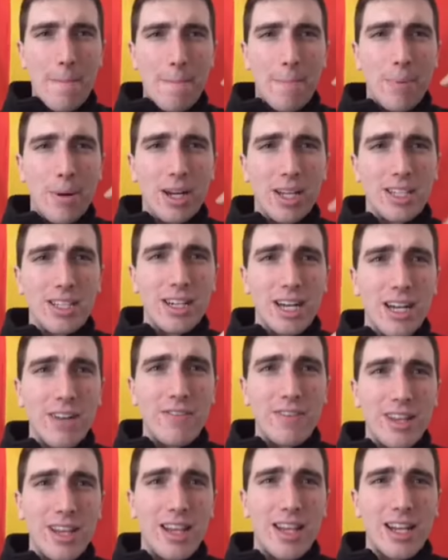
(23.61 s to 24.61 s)
But it's not
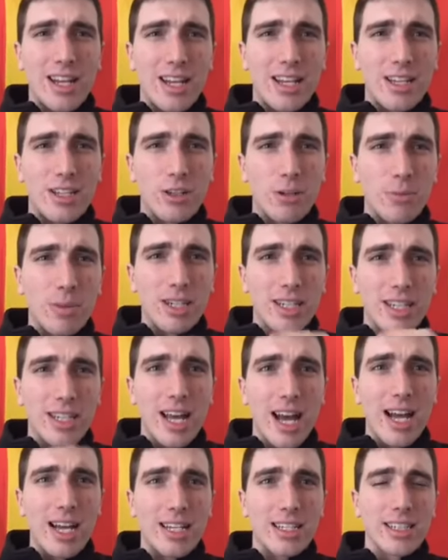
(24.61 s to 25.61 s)
even so much
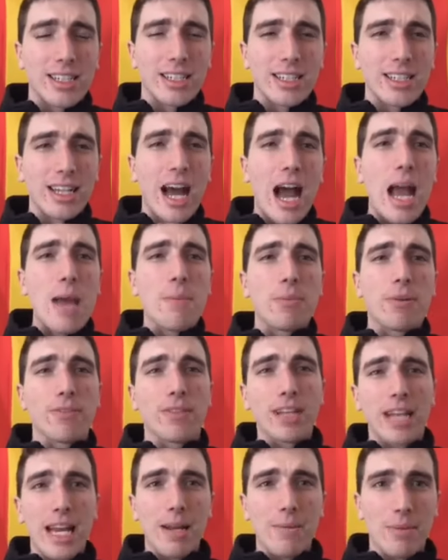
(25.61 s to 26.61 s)
that as the type
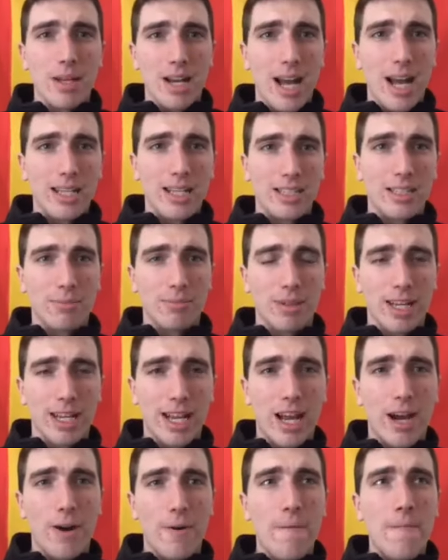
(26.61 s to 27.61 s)
of game that has to play
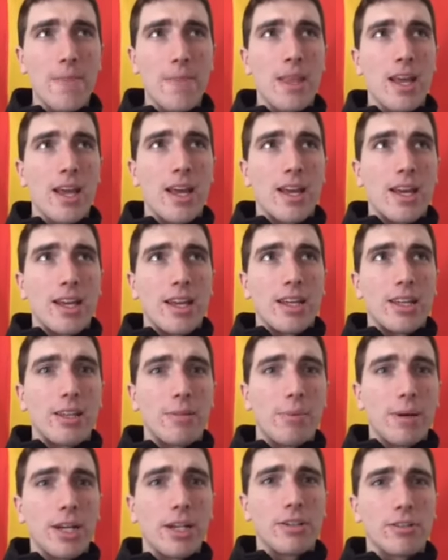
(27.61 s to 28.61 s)
out.
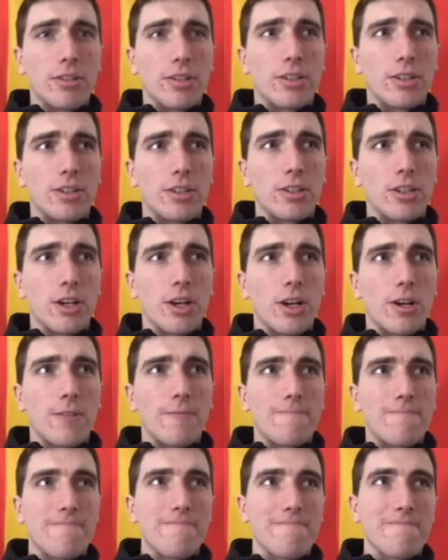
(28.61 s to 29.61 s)
The Patriots
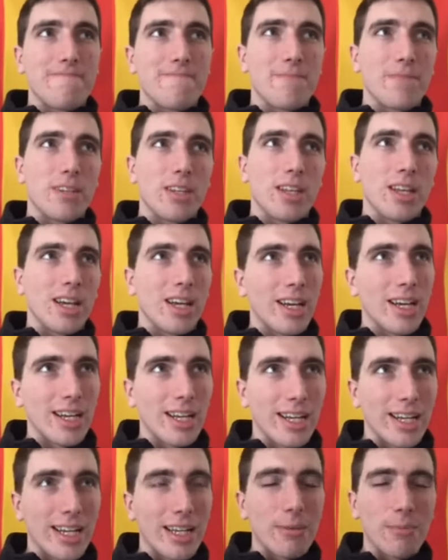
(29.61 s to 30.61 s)

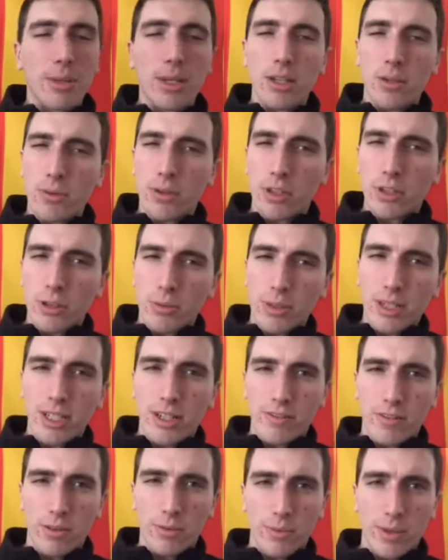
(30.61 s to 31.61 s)
can beat you in so many
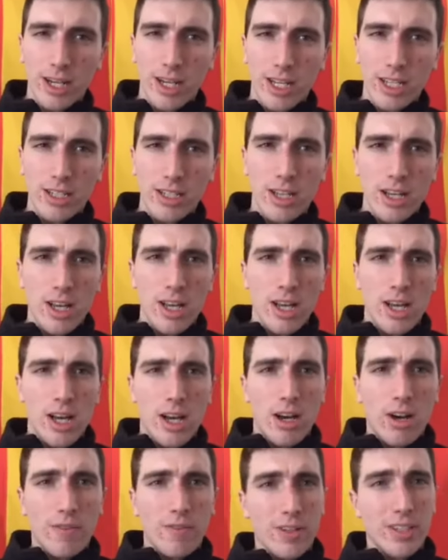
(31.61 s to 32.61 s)
different ways,
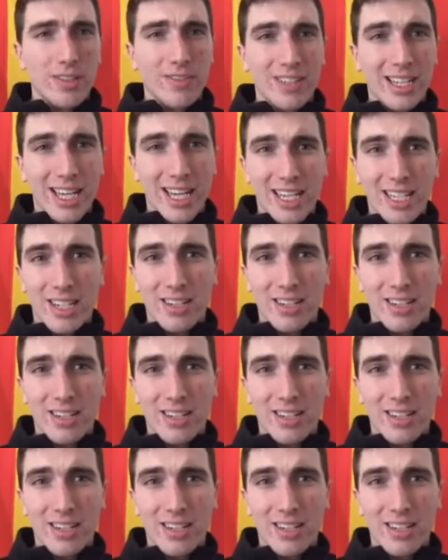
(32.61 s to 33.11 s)
offensively and